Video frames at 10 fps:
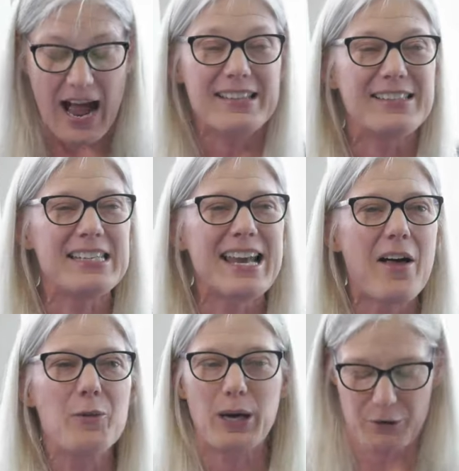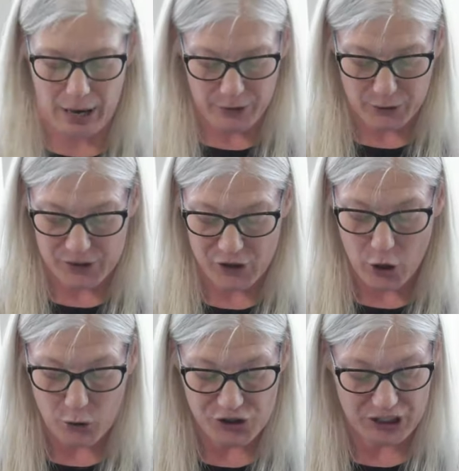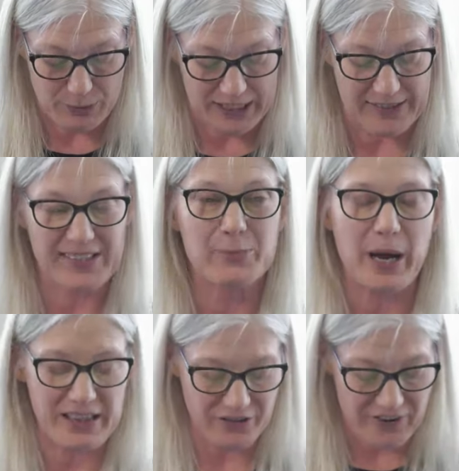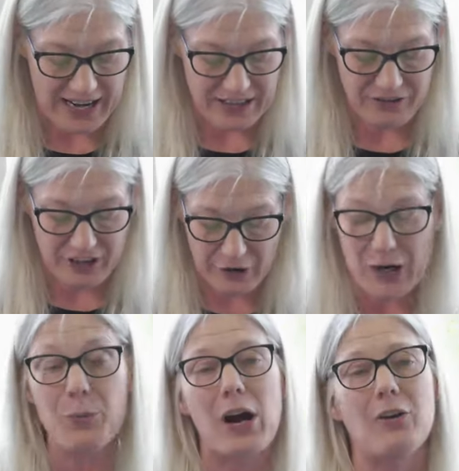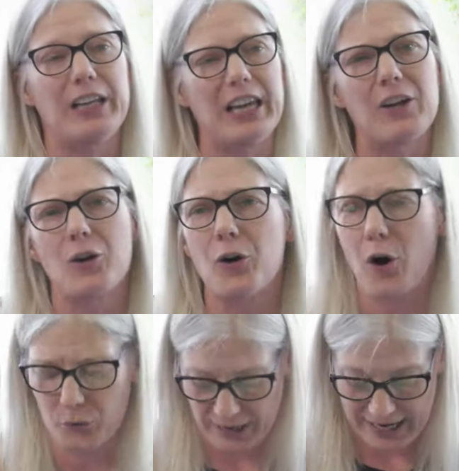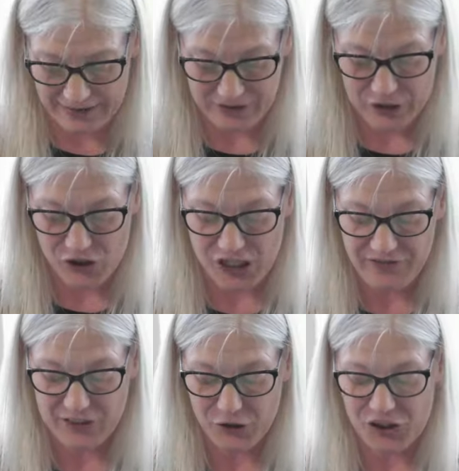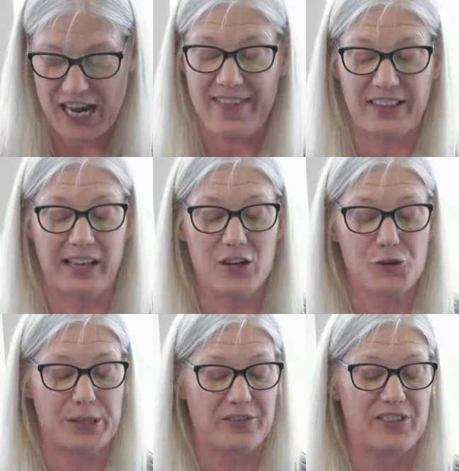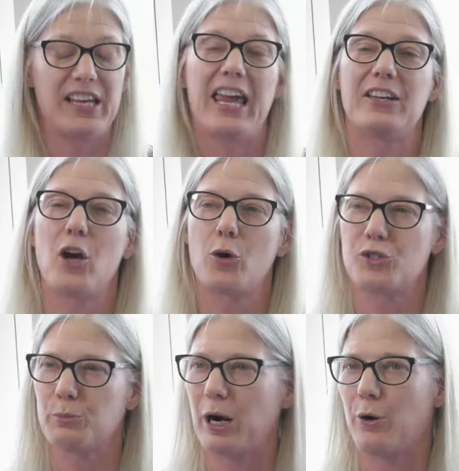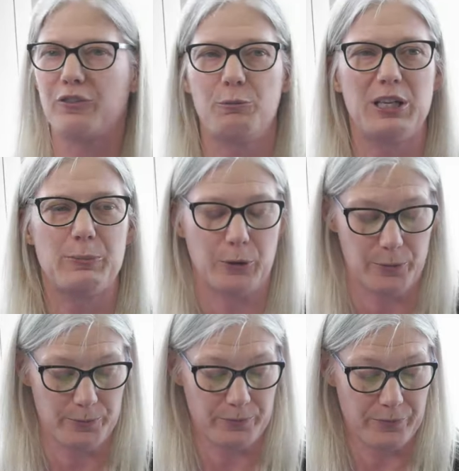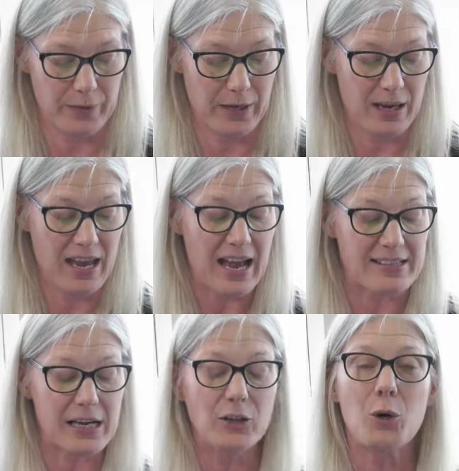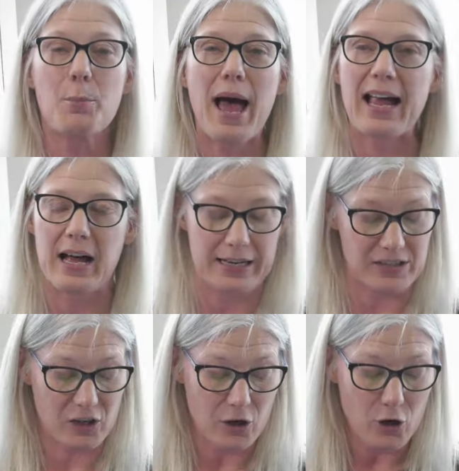I see now that my grandmother was coaching me, despite the fact that very rarely in her own life did she feel she had the luxury of saying no to powerful people. As I look back on it,